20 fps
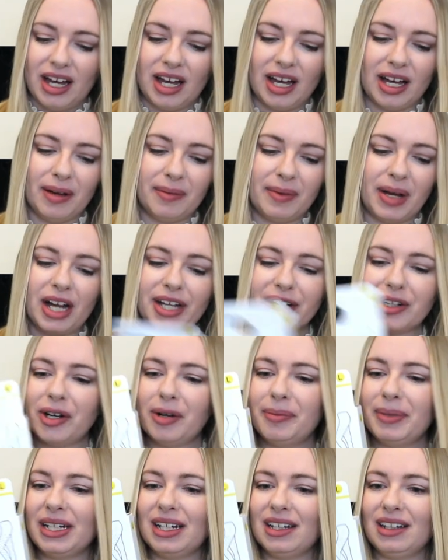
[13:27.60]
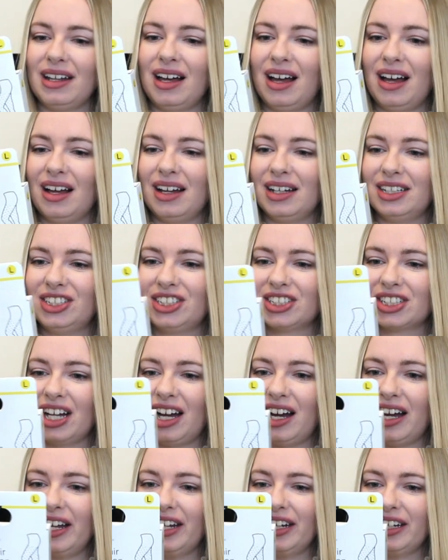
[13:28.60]
I got them in a large.
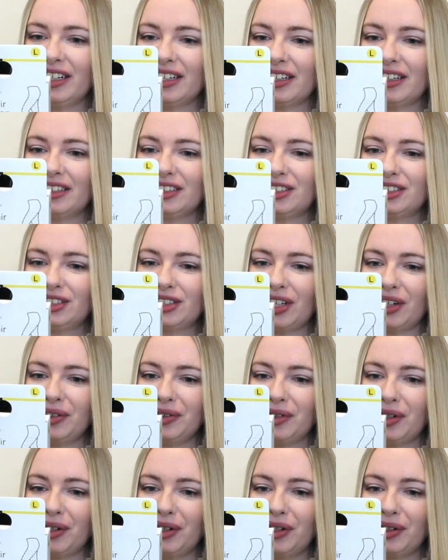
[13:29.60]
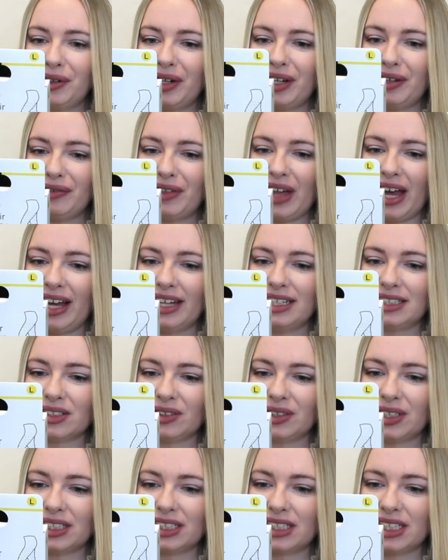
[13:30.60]
I don't know if that is
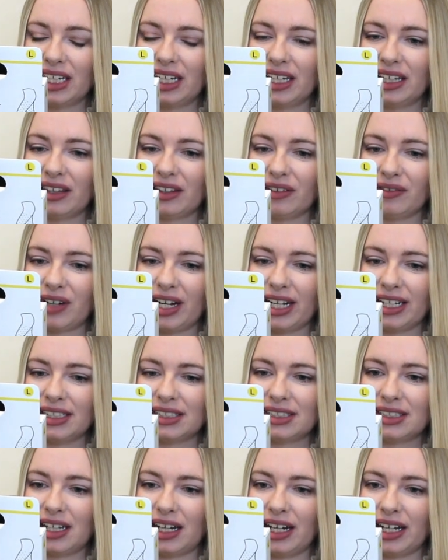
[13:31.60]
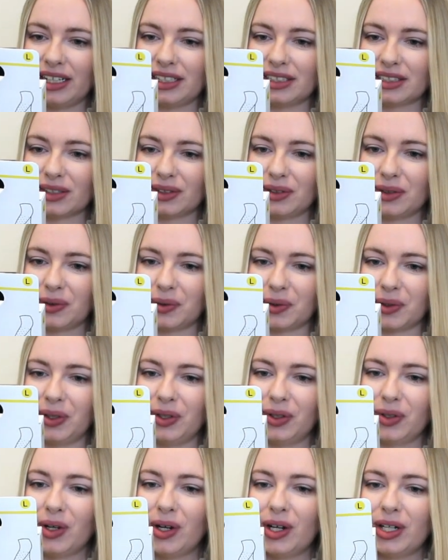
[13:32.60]
honestly the right size or
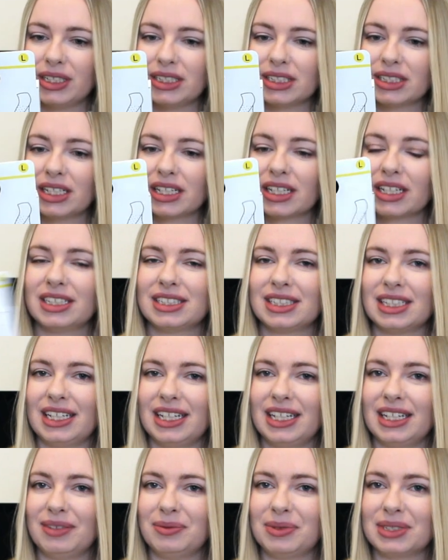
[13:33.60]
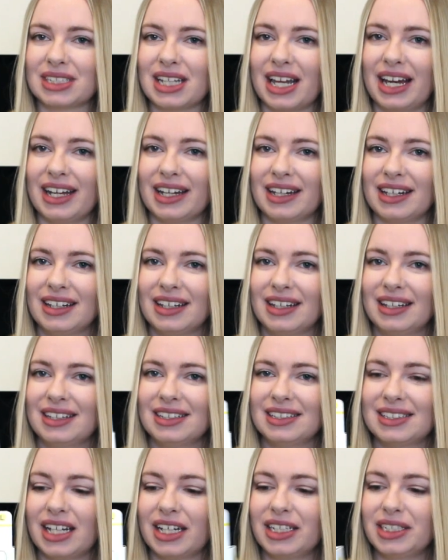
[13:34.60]
not, because it was like
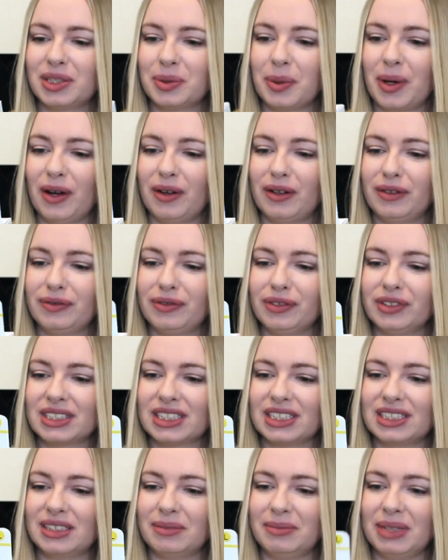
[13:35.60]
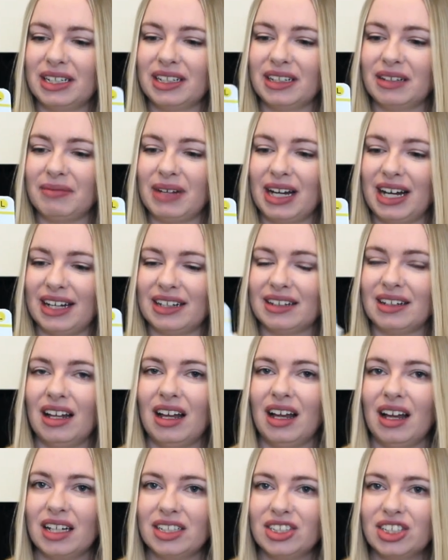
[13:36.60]
size 12 falls into medium and
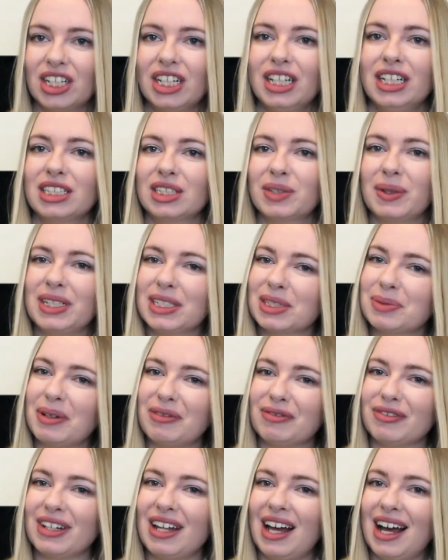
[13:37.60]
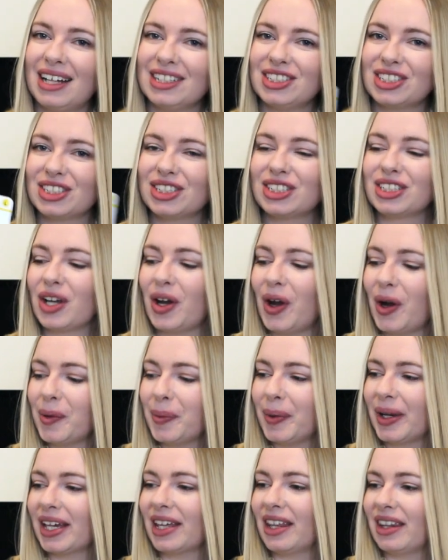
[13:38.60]
large. So I just went for large, so
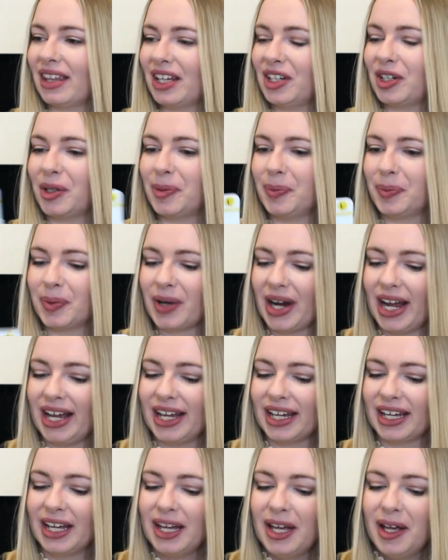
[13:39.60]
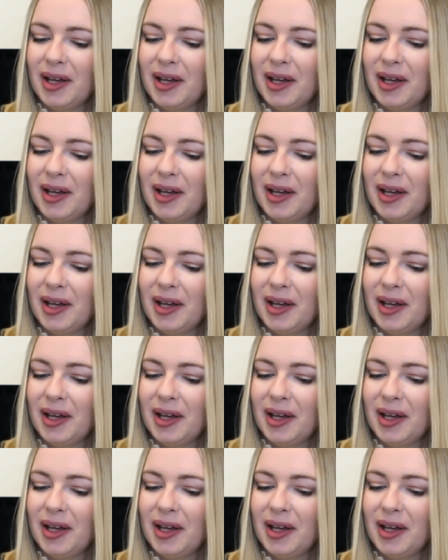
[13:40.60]
hoping they don't break.